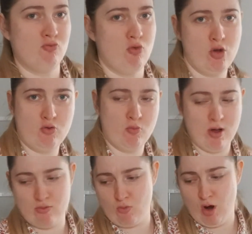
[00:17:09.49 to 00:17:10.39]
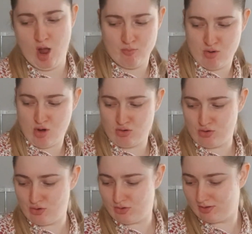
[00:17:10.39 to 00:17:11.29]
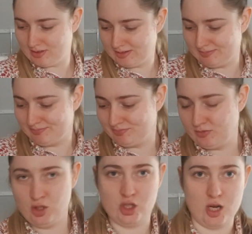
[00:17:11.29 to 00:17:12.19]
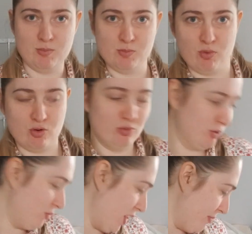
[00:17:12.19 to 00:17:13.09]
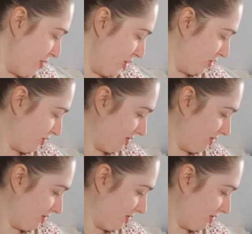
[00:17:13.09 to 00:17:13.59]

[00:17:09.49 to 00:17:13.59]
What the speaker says: real men wear pink. James Bond would wear pink.